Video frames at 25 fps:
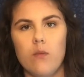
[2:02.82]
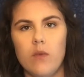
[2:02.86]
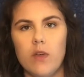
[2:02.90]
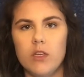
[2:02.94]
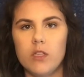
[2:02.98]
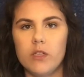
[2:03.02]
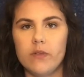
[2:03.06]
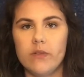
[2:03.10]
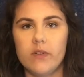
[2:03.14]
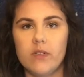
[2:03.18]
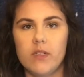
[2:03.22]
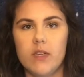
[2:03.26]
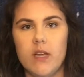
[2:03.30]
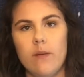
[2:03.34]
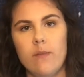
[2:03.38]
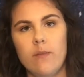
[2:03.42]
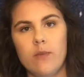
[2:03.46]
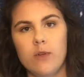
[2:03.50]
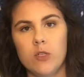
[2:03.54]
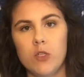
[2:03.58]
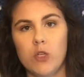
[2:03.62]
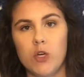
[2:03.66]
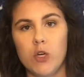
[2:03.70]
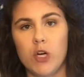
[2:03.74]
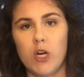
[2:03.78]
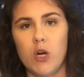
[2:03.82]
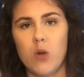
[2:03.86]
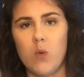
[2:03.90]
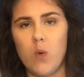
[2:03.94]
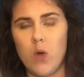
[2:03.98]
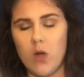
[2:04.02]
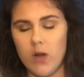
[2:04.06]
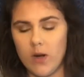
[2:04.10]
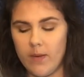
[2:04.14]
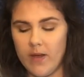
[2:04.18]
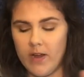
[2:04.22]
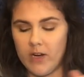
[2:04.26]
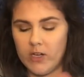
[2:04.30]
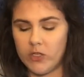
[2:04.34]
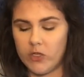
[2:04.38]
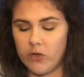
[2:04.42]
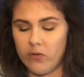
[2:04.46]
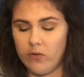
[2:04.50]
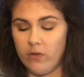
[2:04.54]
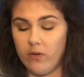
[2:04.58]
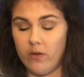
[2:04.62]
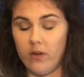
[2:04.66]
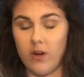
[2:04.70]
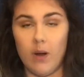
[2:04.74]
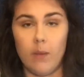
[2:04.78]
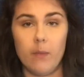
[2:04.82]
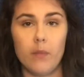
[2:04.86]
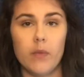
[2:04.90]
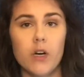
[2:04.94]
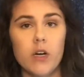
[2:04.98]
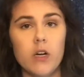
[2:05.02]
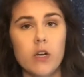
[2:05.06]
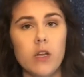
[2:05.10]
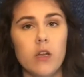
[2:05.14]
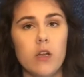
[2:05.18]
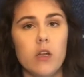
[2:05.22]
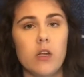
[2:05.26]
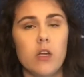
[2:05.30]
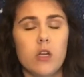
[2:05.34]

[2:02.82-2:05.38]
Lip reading: have each of your samples, you're gonna wanna make sure they're numbered